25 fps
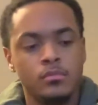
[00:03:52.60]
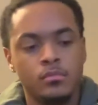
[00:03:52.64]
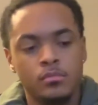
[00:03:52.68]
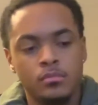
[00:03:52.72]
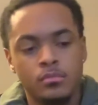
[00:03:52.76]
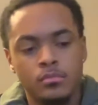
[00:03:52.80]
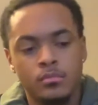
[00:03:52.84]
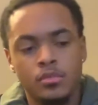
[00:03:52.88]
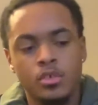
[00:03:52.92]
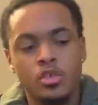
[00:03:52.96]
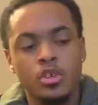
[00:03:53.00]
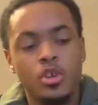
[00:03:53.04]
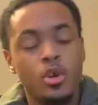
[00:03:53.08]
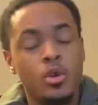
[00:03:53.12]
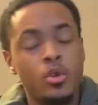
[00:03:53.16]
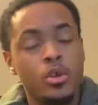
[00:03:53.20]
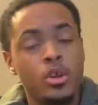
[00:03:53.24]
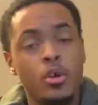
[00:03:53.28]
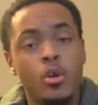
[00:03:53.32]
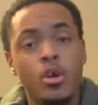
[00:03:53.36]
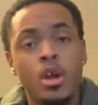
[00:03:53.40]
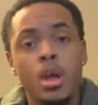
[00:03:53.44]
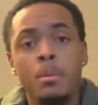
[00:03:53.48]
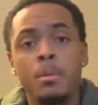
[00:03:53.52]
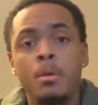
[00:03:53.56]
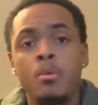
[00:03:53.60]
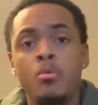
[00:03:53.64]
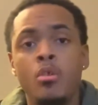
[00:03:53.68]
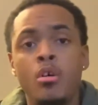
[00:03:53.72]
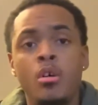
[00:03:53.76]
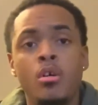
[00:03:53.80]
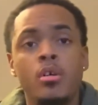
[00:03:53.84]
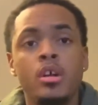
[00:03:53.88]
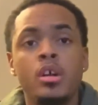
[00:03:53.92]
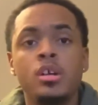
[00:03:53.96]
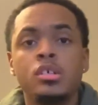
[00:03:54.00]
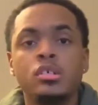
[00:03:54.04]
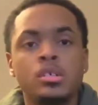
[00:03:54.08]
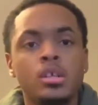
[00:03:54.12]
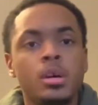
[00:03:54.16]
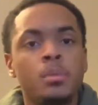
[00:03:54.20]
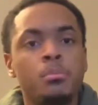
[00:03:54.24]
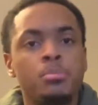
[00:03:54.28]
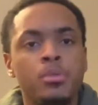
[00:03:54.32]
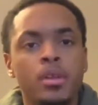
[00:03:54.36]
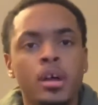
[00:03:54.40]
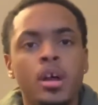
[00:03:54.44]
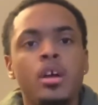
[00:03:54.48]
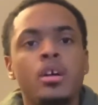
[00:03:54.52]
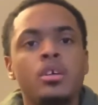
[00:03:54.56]
you know, don't get me wrong, there are some
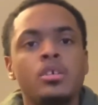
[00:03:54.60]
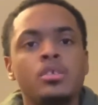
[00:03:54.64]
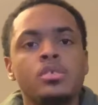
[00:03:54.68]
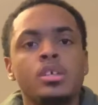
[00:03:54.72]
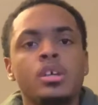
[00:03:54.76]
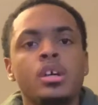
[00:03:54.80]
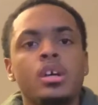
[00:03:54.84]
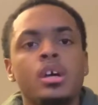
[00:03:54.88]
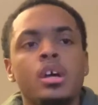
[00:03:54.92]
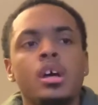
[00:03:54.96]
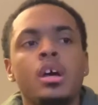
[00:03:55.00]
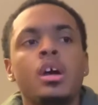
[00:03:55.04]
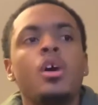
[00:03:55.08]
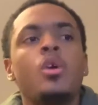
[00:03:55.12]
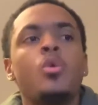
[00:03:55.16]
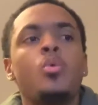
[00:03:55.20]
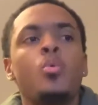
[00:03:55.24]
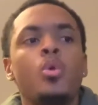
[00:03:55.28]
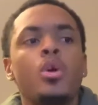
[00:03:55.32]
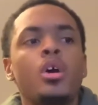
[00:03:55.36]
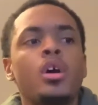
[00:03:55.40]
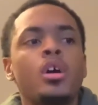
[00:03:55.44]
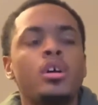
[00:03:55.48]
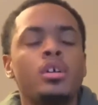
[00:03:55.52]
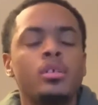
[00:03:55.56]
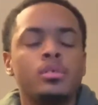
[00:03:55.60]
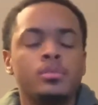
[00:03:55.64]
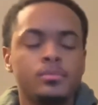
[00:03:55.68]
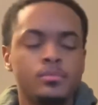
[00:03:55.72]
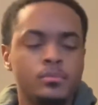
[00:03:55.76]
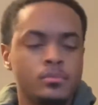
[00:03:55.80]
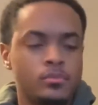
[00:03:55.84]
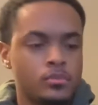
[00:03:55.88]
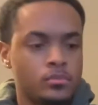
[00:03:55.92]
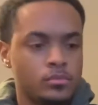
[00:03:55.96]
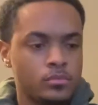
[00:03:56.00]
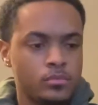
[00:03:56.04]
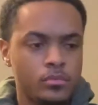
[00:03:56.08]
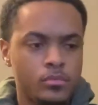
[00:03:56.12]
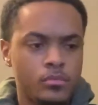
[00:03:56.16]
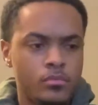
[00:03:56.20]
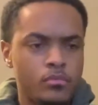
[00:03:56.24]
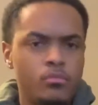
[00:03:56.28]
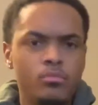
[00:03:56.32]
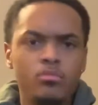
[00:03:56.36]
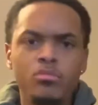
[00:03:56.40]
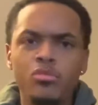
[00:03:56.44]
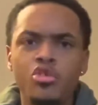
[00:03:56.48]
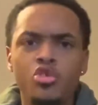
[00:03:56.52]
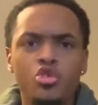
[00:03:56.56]
players where
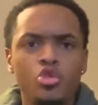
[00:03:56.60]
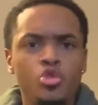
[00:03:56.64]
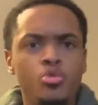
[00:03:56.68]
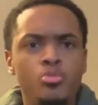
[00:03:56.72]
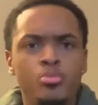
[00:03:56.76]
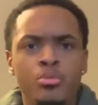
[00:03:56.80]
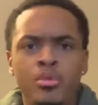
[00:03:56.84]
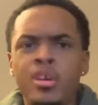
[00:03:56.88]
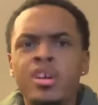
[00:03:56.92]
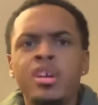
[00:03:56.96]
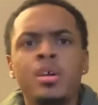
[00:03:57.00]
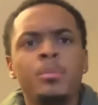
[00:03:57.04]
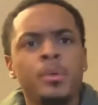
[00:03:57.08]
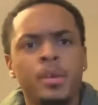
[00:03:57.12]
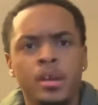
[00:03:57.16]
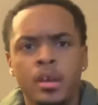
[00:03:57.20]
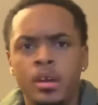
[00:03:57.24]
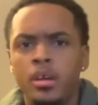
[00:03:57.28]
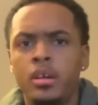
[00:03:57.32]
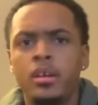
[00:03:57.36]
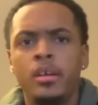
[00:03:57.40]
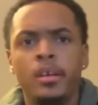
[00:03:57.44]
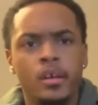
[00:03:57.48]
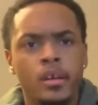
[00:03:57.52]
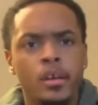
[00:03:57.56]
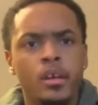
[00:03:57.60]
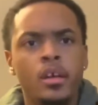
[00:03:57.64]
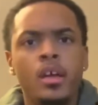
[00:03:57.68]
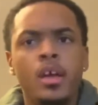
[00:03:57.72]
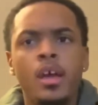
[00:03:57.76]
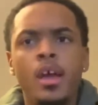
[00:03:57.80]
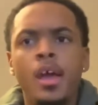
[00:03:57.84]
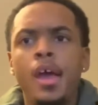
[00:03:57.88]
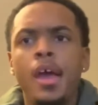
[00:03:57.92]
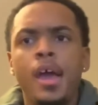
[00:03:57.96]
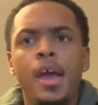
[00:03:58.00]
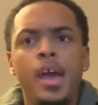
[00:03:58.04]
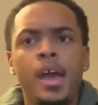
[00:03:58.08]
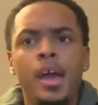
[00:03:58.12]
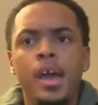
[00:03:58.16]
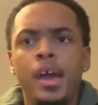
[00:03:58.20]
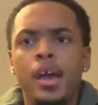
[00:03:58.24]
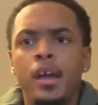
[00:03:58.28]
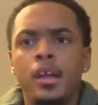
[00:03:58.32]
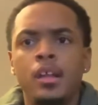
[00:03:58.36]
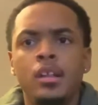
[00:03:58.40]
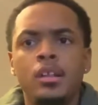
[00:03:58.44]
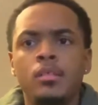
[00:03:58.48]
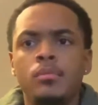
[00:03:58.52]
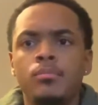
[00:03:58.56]
you bring them in
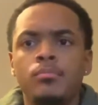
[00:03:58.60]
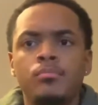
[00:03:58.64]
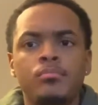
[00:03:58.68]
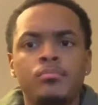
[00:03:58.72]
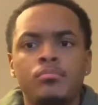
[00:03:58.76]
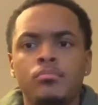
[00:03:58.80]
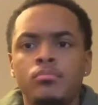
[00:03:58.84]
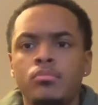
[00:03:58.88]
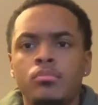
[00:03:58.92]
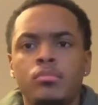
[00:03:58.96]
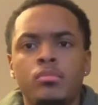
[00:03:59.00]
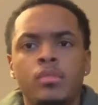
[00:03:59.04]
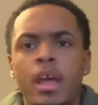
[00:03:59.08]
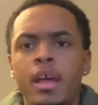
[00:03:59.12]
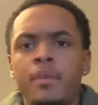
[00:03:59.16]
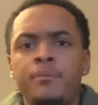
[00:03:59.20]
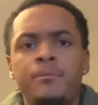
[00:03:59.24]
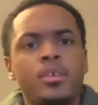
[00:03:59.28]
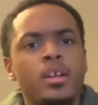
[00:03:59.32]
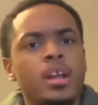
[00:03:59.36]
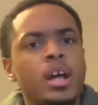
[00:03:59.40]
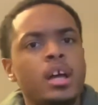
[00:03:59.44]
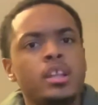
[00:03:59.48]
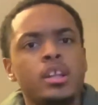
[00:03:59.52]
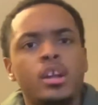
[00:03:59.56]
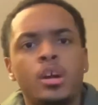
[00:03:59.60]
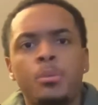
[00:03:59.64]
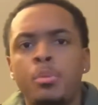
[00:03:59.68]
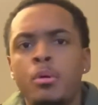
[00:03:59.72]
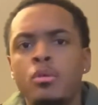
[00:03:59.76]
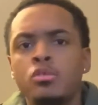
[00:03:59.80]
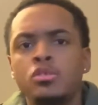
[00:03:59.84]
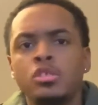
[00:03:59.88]
and they feel like they're supposed to